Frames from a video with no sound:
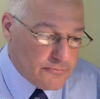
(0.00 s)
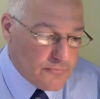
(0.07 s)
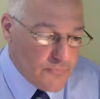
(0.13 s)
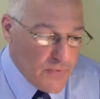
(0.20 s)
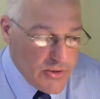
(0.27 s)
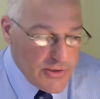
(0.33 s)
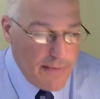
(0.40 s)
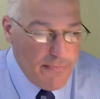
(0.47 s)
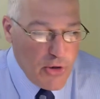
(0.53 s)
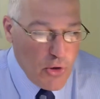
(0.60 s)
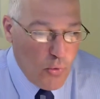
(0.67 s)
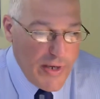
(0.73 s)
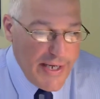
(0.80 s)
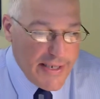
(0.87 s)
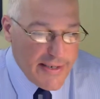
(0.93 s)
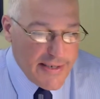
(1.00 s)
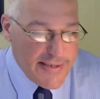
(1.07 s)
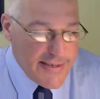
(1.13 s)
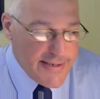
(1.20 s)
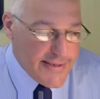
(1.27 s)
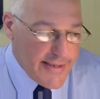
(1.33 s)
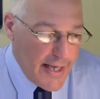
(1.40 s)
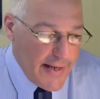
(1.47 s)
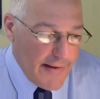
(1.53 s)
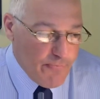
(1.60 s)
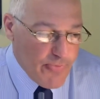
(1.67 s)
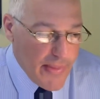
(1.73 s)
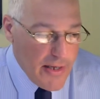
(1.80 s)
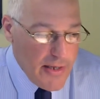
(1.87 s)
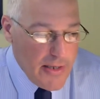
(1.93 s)
Some of the weaknesses of it:
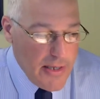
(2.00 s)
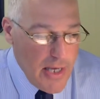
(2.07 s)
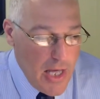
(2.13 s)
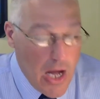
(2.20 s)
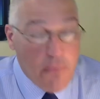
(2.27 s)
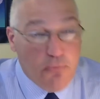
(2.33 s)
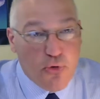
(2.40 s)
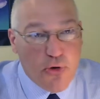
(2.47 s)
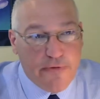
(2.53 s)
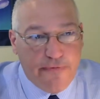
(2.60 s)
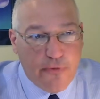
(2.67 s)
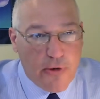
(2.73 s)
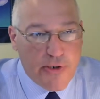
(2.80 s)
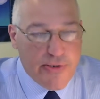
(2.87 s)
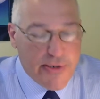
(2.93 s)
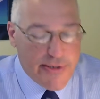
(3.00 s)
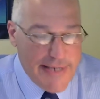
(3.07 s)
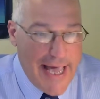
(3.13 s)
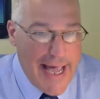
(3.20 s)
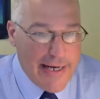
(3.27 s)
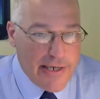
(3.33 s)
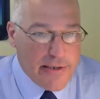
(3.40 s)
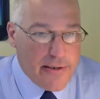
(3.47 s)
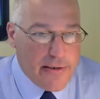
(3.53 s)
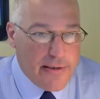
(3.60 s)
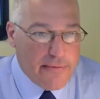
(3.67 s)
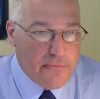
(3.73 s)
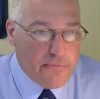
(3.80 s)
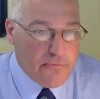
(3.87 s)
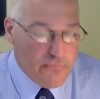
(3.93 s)
a brute force attack can
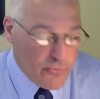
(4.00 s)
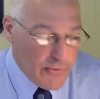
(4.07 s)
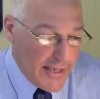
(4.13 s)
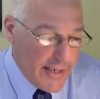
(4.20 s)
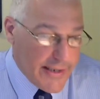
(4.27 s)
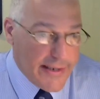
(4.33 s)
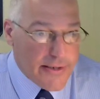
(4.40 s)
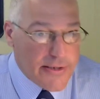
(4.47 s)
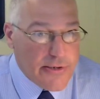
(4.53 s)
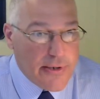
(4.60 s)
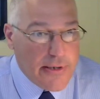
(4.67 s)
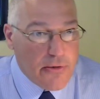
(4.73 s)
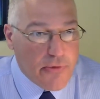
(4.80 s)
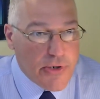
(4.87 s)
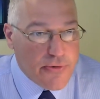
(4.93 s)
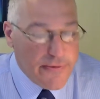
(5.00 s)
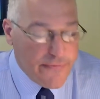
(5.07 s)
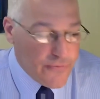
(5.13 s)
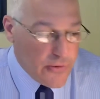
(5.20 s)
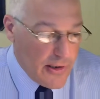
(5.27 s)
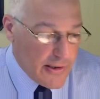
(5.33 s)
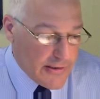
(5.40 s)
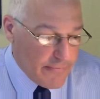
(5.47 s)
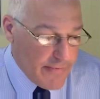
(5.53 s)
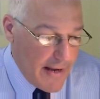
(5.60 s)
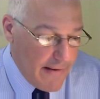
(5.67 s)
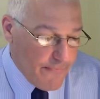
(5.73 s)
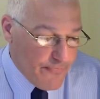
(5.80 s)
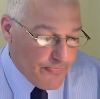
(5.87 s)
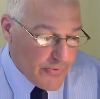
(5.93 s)
break into it, which we've talked
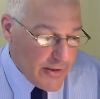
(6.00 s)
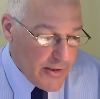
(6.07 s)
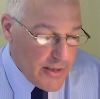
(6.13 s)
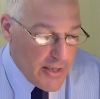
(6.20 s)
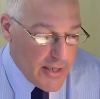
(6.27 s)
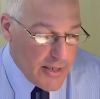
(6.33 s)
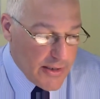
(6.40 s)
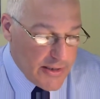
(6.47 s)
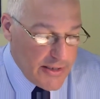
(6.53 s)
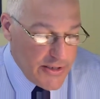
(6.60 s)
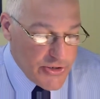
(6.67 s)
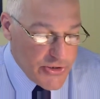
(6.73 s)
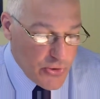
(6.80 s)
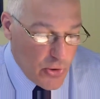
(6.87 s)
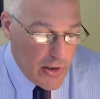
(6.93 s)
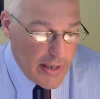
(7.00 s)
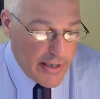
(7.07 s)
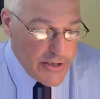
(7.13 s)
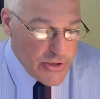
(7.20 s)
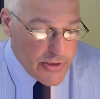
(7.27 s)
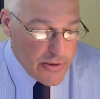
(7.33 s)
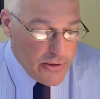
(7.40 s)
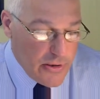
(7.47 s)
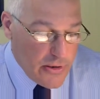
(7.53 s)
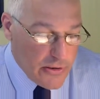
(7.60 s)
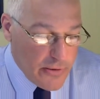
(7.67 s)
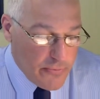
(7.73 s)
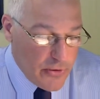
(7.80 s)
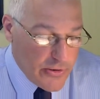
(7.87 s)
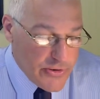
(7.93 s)
about. Key storage:
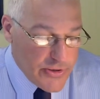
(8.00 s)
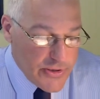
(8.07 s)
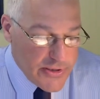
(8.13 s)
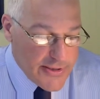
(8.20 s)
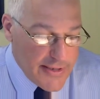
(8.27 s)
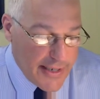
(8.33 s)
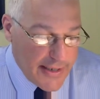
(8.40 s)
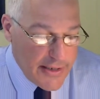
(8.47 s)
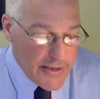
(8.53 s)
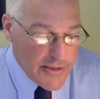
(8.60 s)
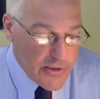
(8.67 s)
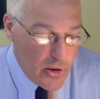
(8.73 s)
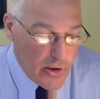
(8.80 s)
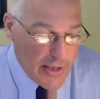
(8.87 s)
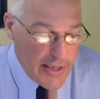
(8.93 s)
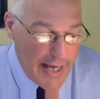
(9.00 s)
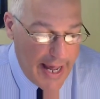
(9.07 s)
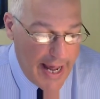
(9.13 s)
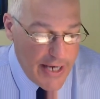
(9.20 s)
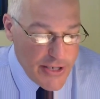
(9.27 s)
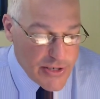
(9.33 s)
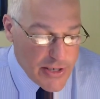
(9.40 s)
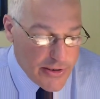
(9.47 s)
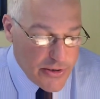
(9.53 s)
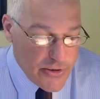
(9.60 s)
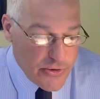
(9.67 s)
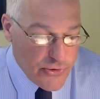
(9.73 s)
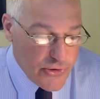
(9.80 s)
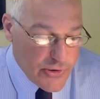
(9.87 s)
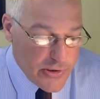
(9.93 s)
Kerberos tickets are cached on the
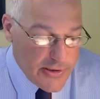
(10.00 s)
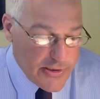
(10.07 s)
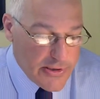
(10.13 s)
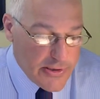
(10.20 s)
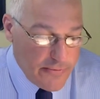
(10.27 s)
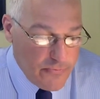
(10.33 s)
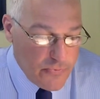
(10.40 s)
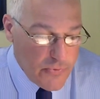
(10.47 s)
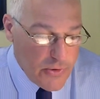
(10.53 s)
user's system.